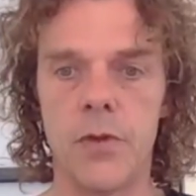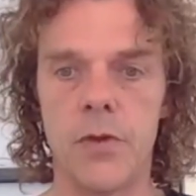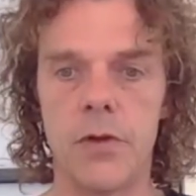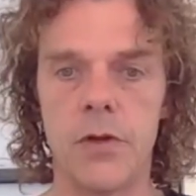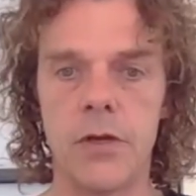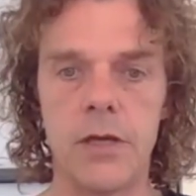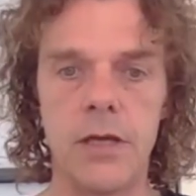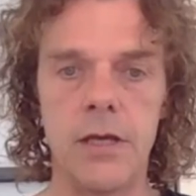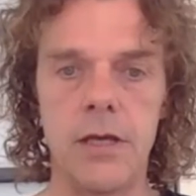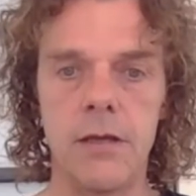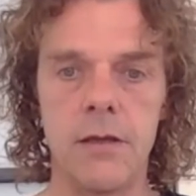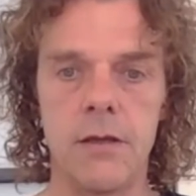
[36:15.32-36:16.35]
The
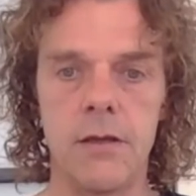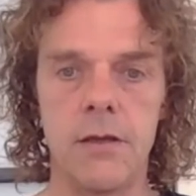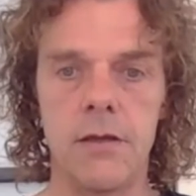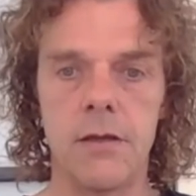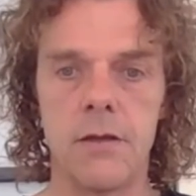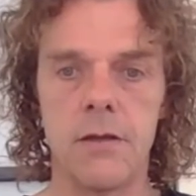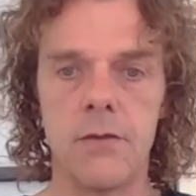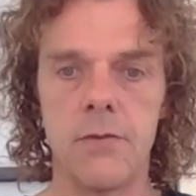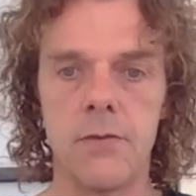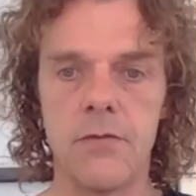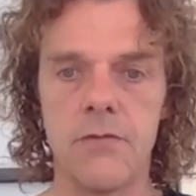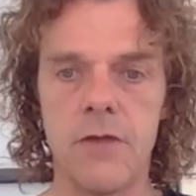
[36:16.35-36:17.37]
key to
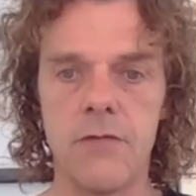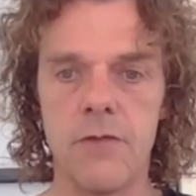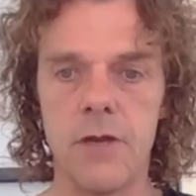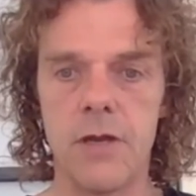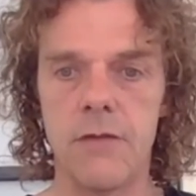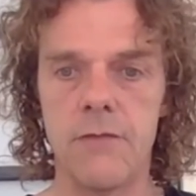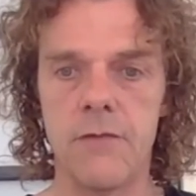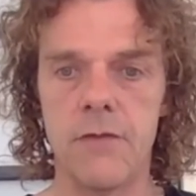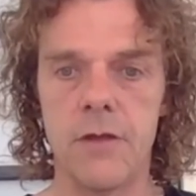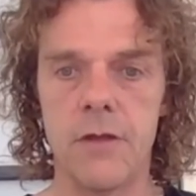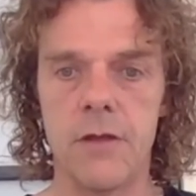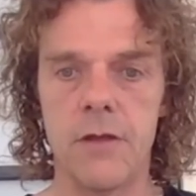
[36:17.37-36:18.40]
stress relief
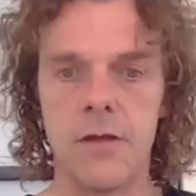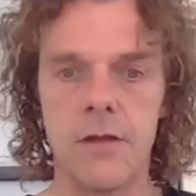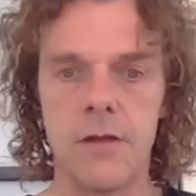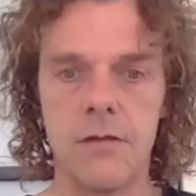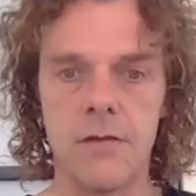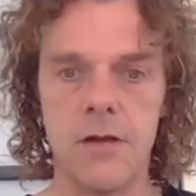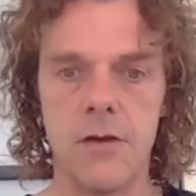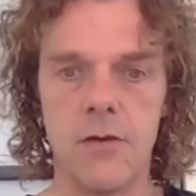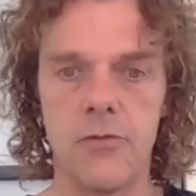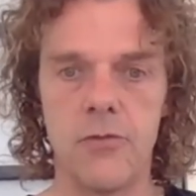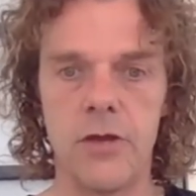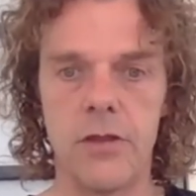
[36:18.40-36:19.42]
is slow
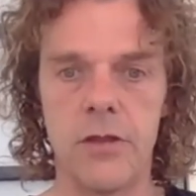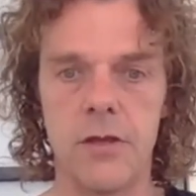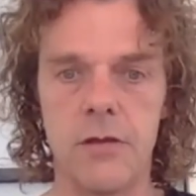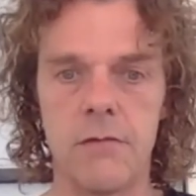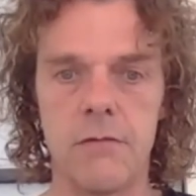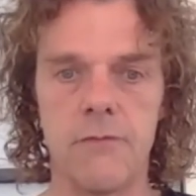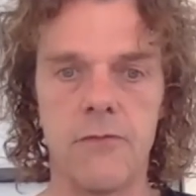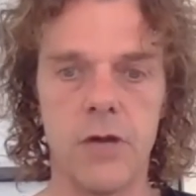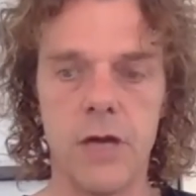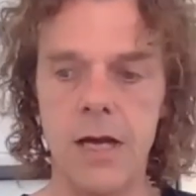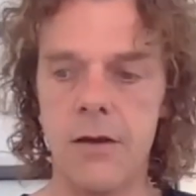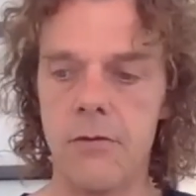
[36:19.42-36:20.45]
breathing. For
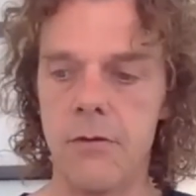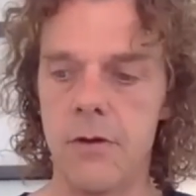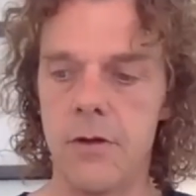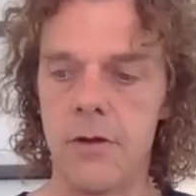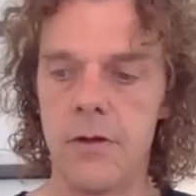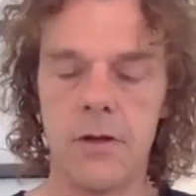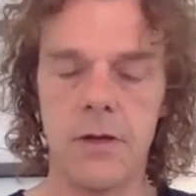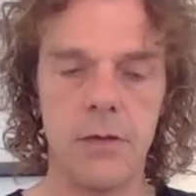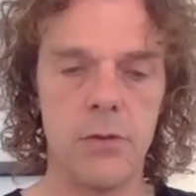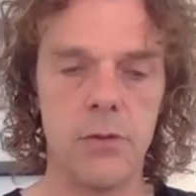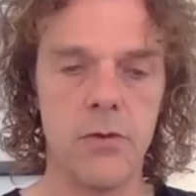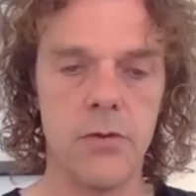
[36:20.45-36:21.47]
now,
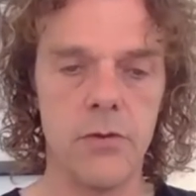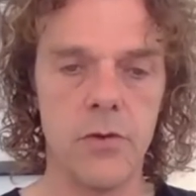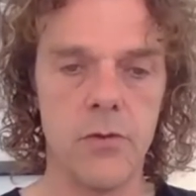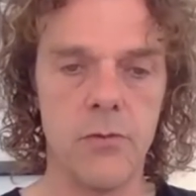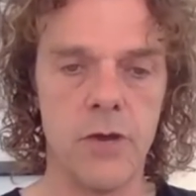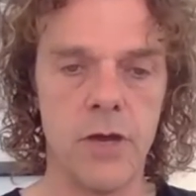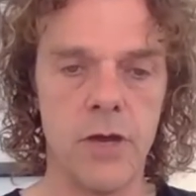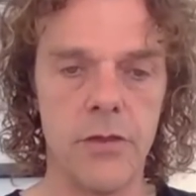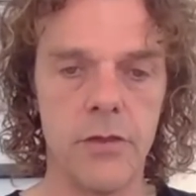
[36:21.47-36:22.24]
keep on holding your breath.